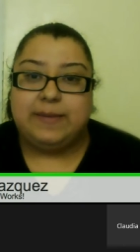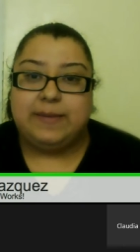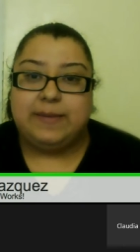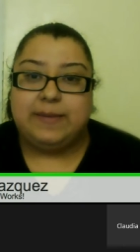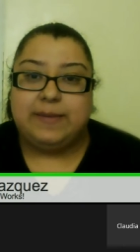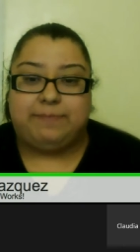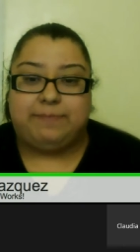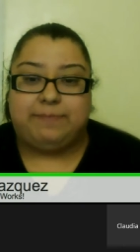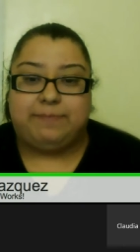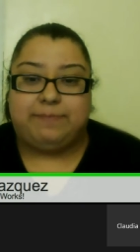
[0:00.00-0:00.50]

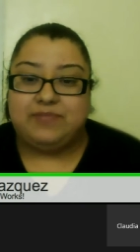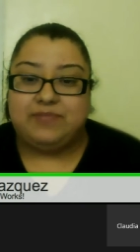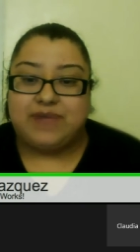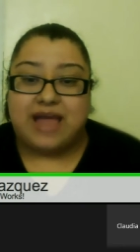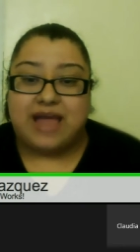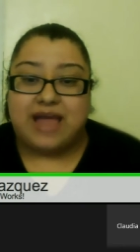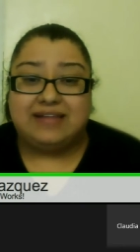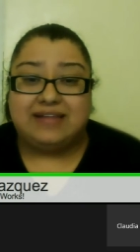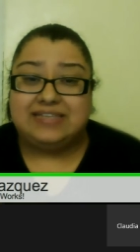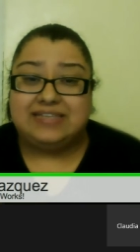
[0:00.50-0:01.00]
but in
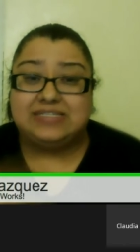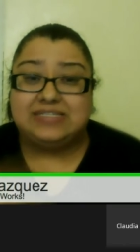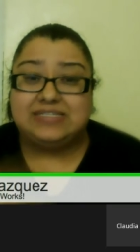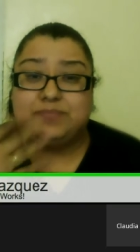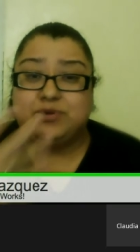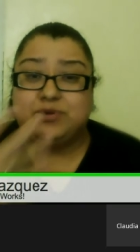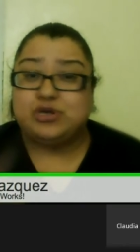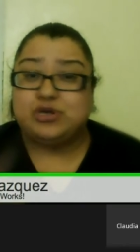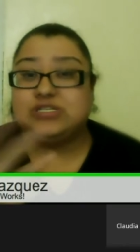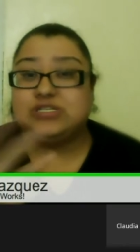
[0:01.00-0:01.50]
reality, it's a
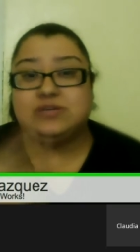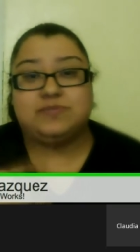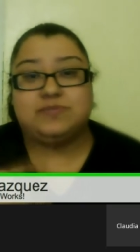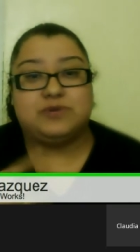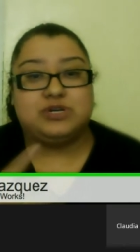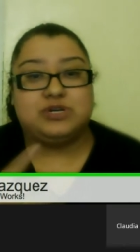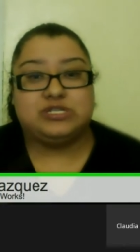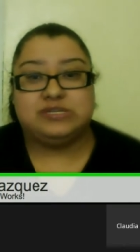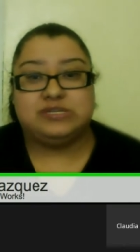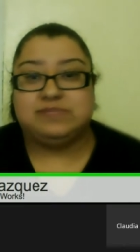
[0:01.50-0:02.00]

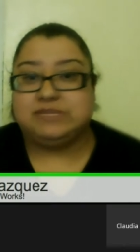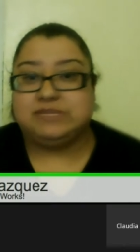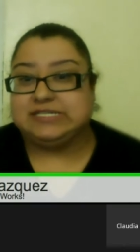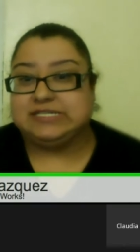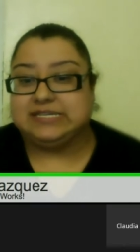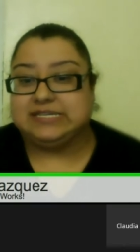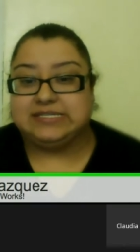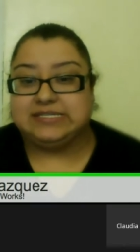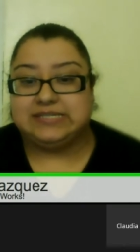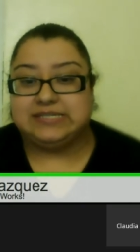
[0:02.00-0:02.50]
person-to-person
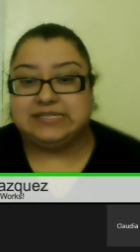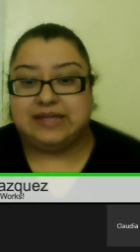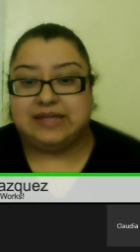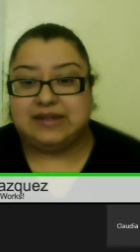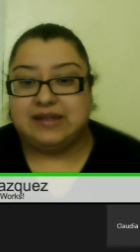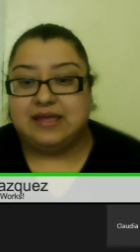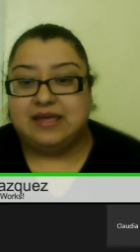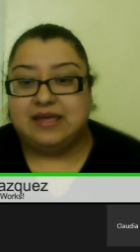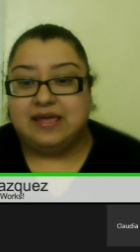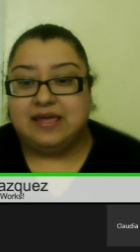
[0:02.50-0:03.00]
business. And
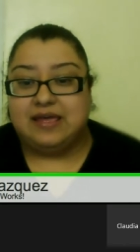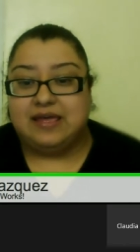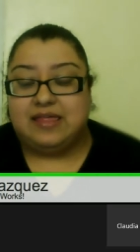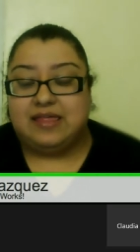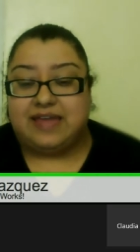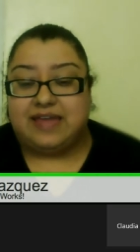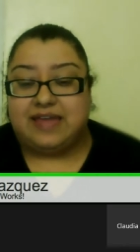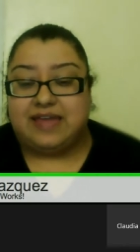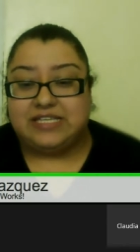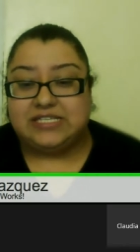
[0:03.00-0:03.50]

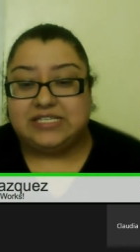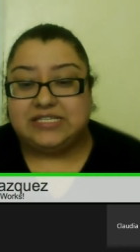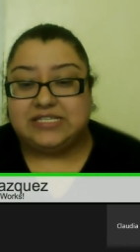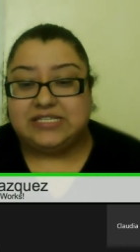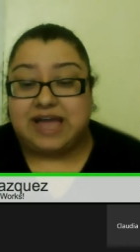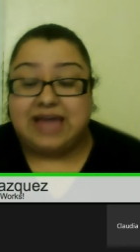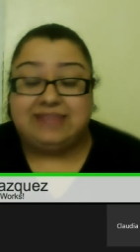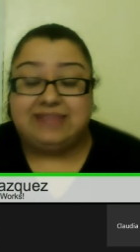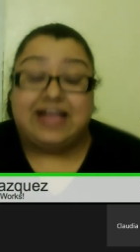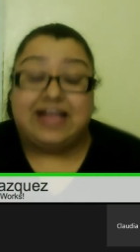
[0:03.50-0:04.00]

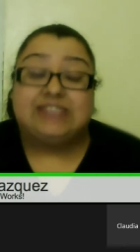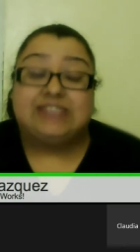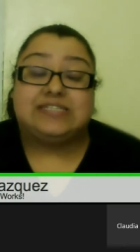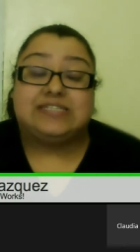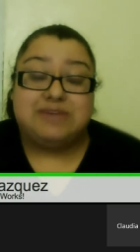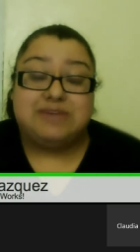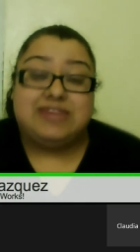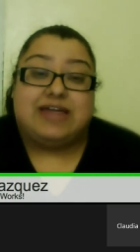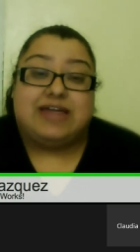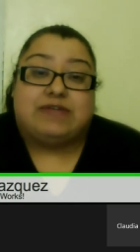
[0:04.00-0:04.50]
That to
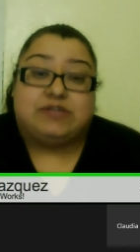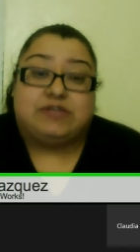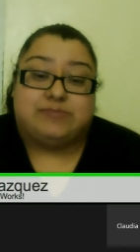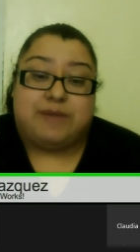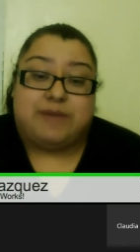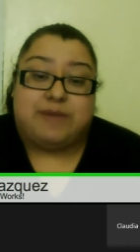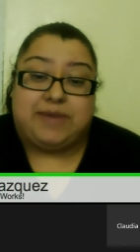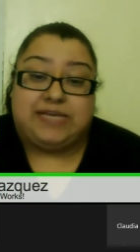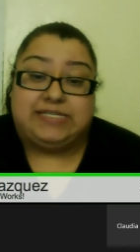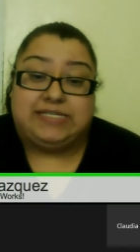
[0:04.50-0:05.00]
me that was my
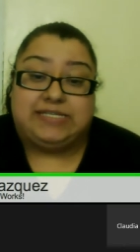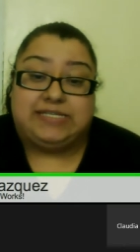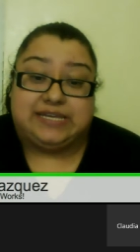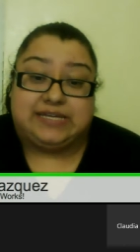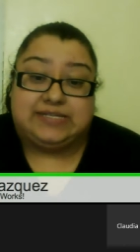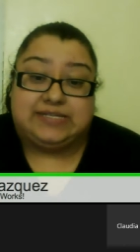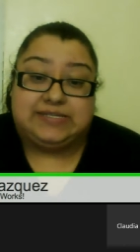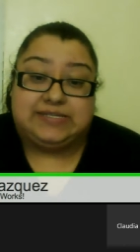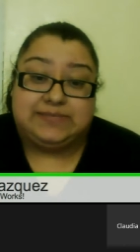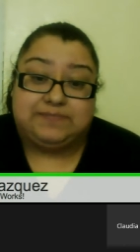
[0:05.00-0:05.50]
basics.